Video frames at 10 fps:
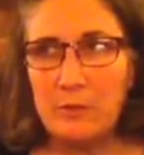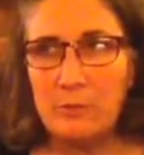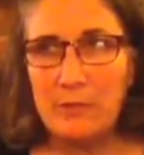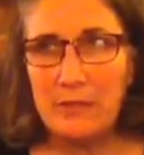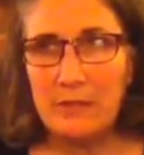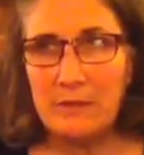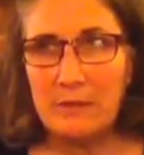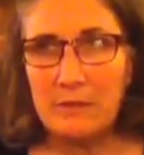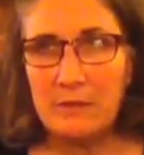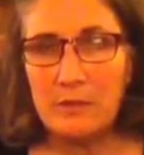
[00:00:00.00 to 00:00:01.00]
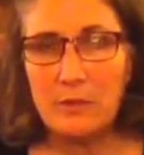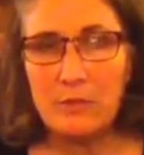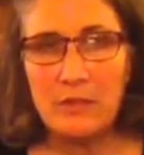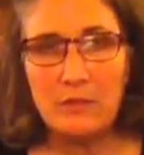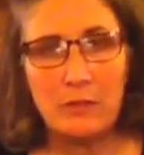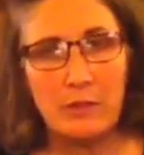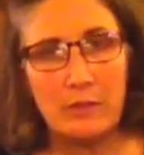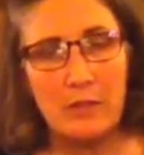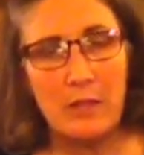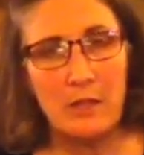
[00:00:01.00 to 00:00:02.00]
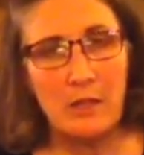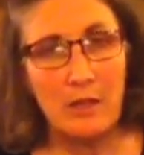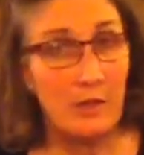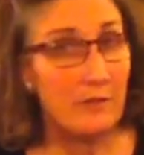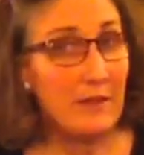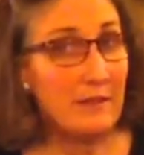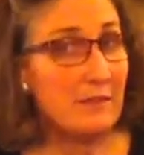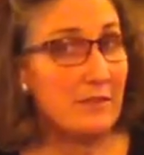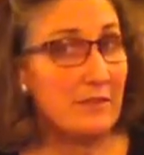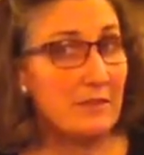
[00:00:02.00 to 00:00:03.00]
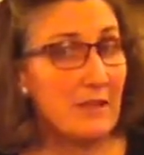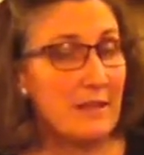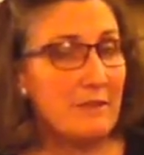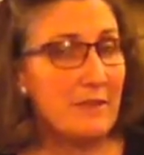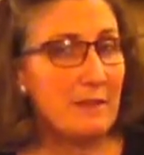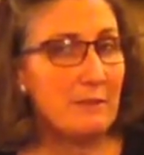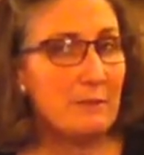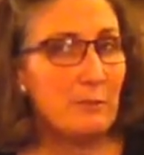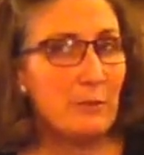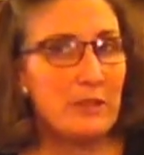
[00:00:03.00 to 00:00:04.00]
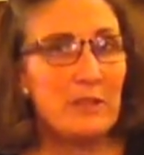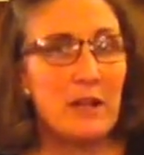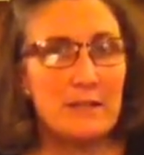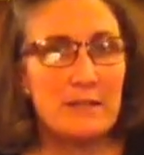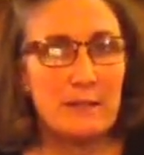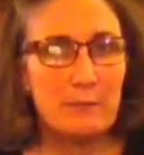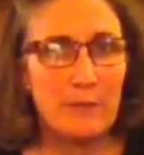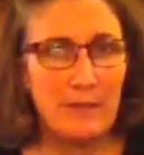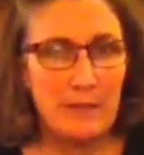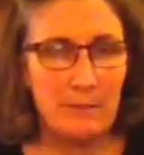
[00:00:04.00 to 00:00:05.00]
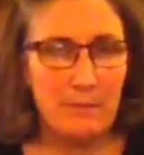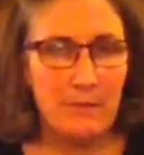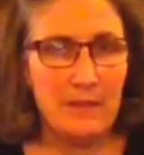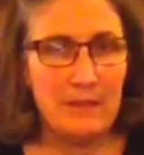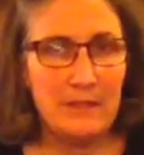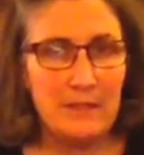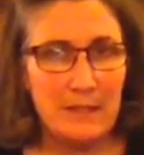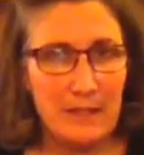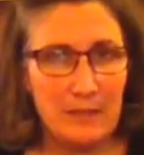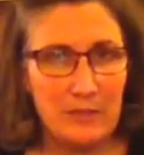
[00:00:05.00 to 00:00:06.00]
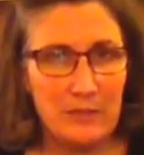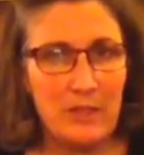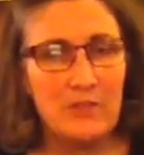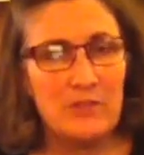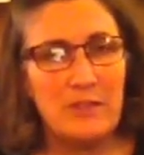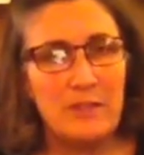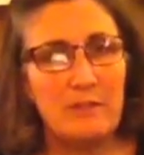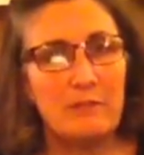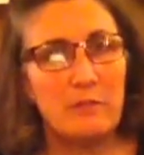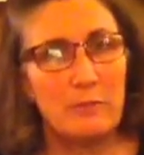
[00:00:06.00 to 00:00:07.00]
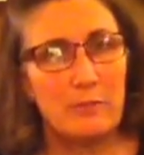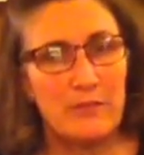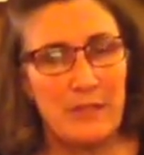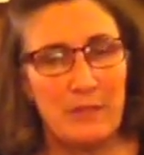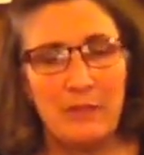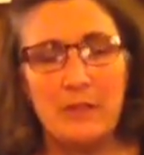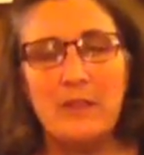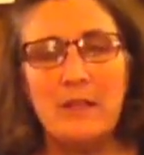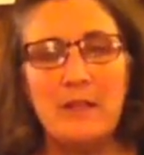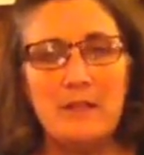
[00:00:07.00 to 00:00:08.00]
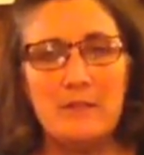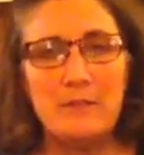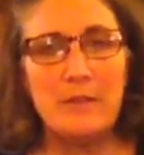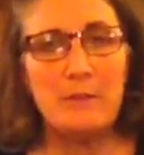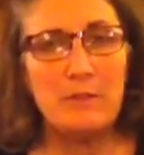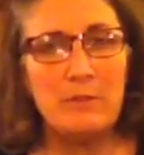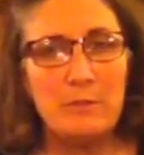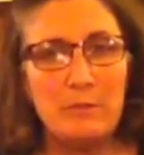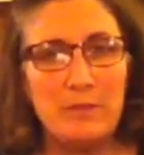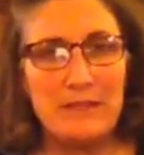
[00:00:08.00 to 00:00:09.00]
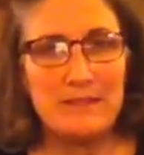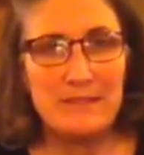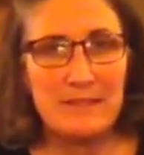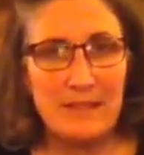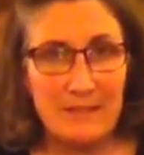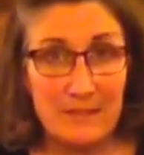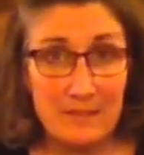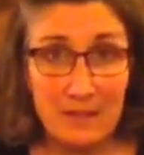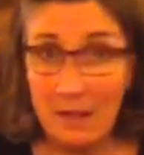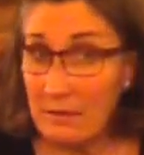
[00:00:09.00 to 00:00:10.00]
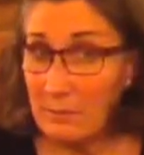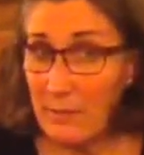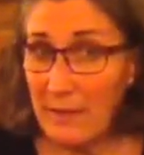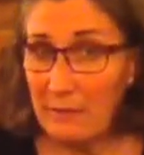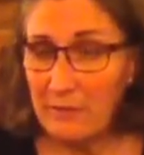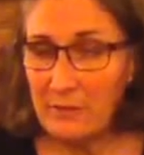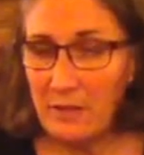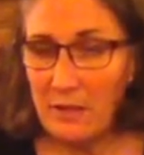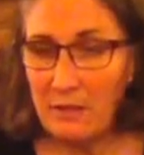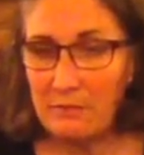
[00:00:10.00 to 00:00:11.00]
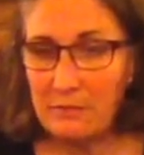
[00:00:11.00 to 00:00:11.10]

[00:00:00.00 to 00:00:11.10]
been clothing or artifacts of his life that were in contact with him, that he had actually touched and therefore were sacred. So they would have been placed inside this solid mound of